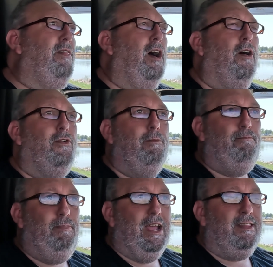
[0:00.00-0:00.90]
of the other
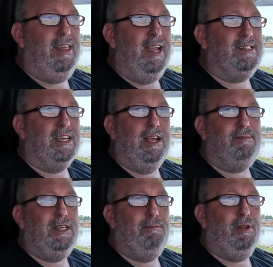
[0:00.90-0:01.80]
big things that
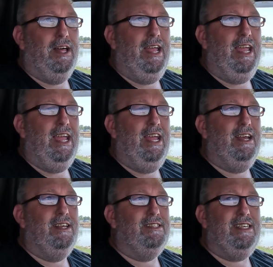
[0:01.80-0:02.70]
comes into play
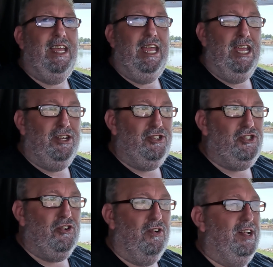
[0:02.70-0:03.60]
is
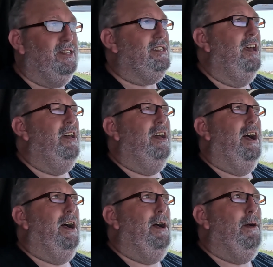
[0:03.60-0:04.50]
insurance.
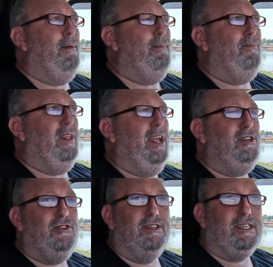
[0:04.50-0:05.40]

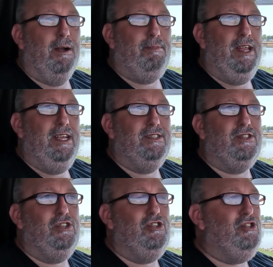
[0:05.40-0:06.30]
Insurance companies
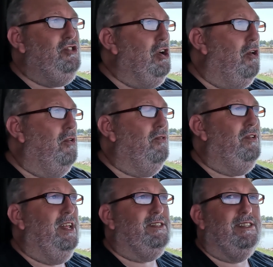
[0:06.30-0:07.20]
don't
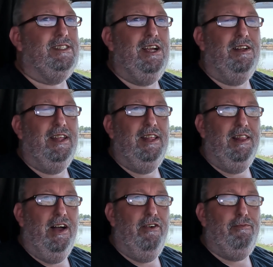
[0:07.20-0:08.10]
necessarily
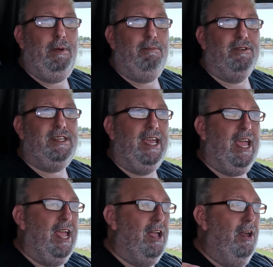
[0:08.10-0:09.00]
love people
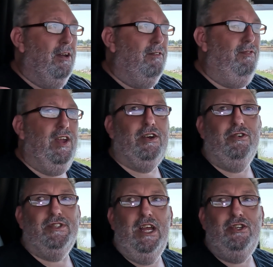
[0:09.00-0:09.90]
taking
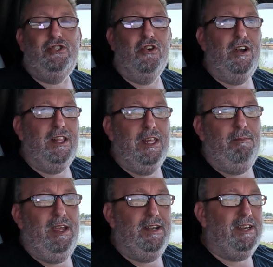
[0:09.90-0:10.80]
vehicles and turning
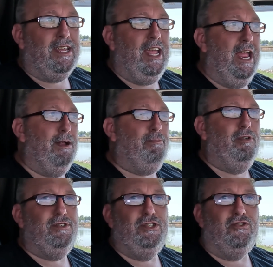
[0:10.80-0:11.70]
them into
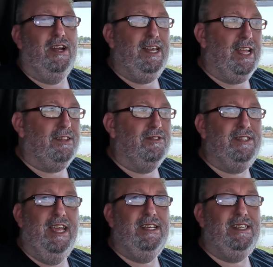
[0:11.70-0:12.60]
campers and trying to get those
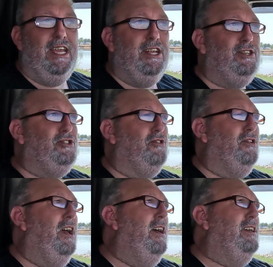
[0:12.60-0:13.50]
things
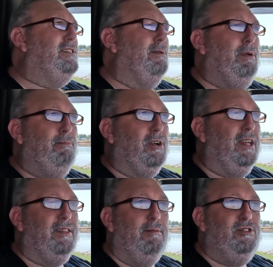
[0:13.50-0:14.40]
insured. Some people
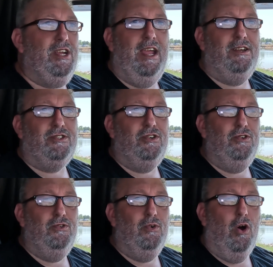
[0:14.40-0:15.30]
get them changed
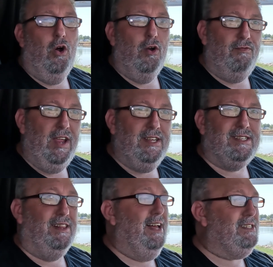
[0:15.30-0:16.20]
to
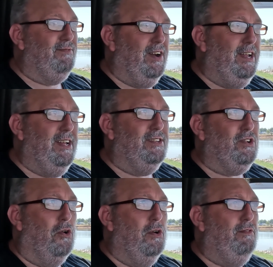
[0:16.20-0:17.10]
RVs, classified as
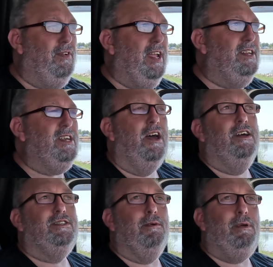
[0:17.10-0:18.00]
RVs.
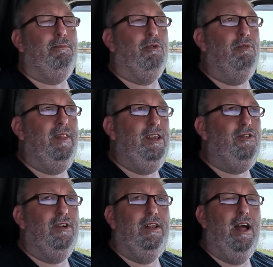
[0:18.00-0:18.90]
Some people, when they
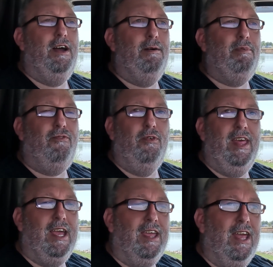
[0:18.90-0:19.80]
do it, before
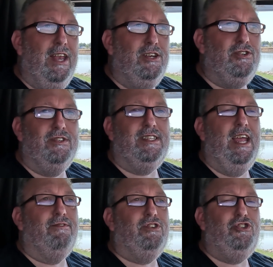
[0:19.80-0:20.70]
they could get insurance, they
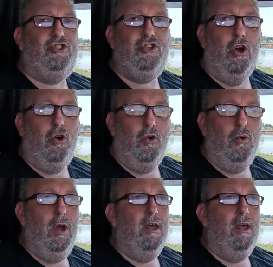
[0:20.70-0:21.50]
have to show